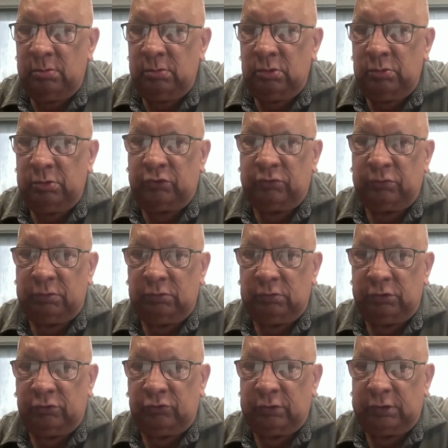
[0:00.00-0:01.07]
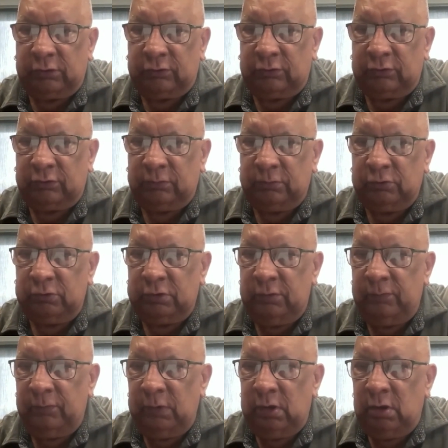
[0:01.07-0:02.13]
which we will address this
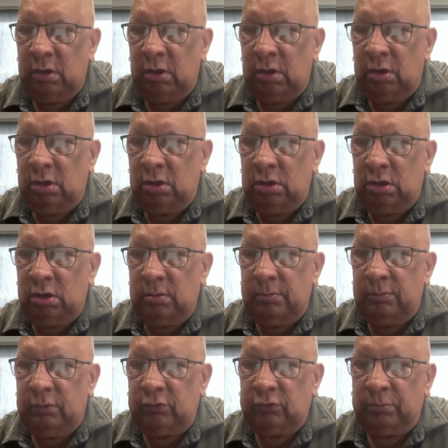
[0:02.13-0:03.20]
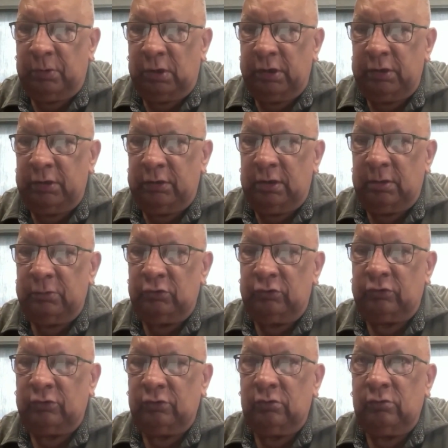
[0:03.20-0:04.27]
morning. There's minor
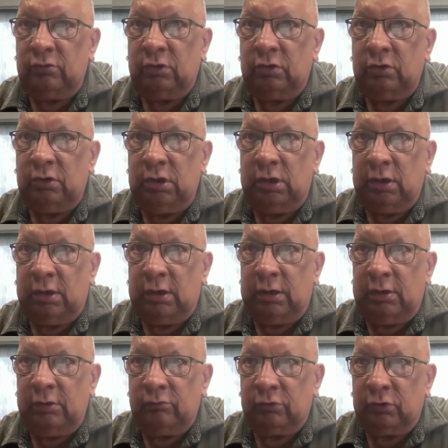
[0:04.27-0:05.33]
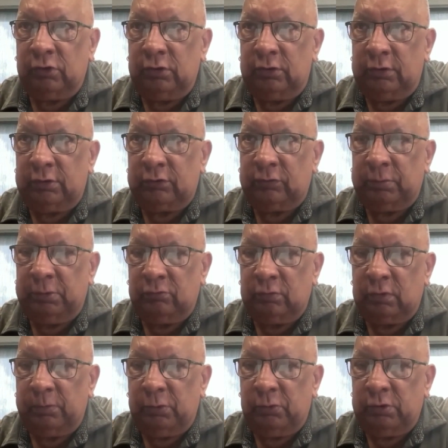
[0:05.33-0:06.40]
damage to Coney Island Road that's been
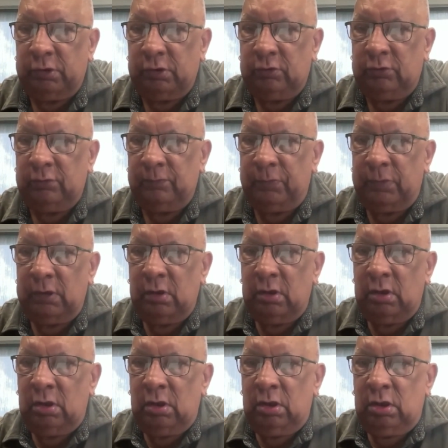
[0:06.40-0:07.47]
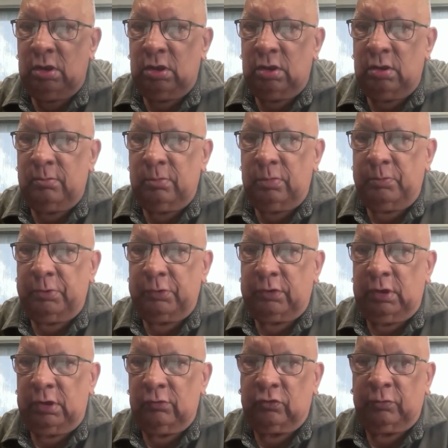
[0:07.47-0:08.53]
reported, but
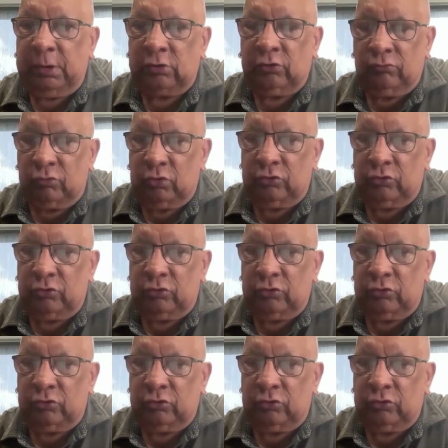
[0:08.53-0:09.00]
the inspection